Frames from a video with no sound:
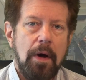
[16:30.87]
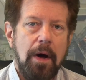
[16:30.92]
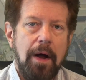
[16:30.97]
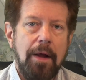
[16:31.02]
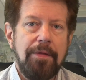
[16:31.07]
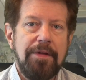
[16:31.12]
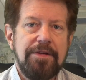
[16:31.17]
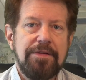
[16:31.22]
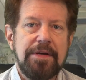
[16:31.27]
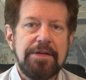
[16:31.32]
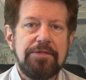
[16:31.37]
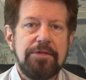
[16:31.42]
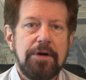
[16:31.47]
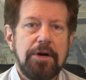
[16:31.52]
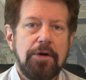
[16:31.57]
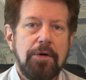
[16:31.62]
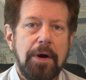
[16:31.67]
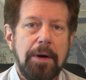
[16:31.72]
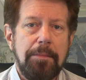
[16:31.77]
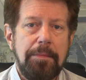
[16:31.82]
All these things are
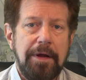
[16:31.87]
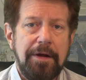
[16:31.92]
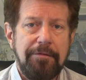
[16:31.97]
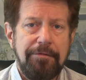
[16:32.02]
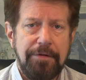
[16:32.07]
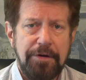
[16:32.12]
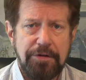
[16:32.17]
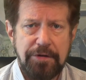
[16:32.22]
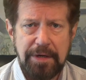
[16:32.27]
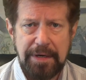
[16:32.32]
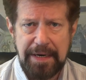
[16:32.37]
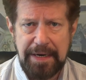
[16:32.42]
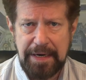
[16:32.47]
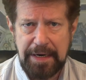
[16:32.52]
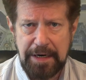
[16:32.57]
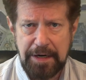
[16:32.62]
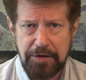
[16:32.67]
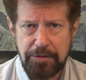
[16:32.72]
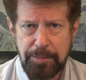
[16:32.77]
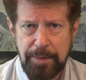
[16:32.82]
incredibly efficient
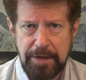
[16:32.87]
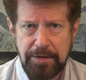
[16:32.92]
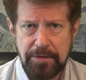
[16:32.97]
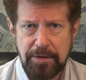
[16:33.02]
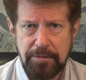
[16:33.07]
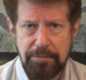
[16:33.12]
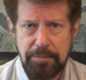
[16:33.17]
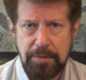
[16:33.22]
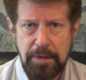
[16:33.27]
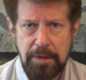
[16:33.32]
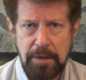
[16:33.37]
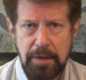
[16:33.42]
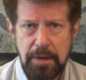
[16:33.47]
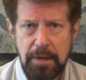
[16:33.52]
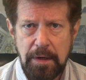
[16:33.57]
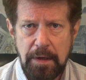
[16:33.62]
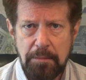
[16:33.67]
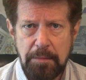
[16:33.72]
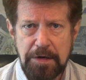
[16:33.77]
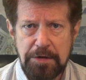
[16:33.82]
and inexpensive,
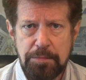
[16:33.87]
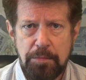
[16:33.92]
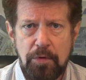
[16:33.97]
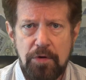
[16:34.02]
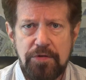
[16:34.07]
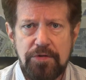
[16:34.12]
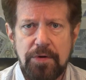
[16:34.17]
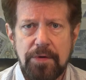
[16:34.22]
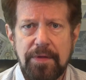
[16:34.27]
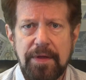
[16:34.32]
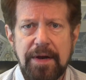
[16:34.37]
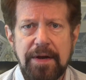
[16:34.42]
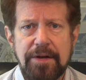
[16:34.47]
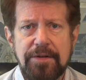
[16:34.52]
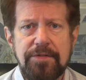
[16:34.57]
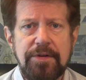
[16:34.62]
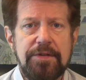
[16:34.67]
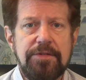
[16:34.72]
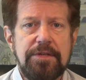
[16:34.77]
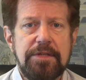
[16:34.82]
much more so than
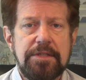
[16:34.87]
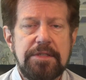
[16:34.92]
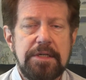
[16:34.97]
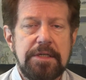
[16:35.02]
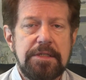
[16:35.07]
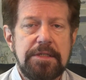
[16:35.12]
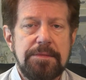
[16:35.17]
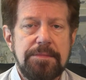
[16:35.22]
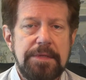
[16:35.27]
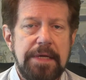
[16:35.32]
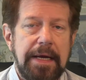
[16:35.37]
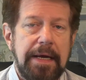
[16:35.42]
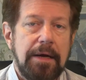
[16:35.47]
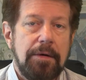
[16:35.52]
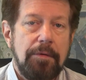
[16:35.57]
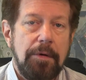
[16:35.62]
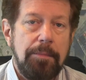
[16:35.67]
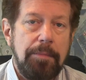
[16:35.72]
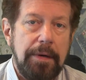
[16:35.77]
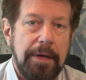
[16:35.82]
existing systems they
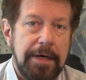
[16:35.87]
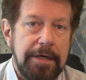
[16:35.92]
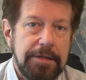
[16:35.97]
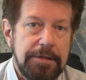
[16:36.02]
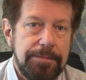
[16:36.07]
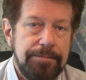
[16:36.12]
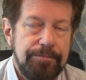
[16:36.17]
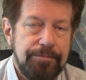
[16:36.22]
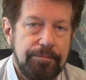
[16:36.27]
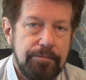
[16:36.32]
can replace.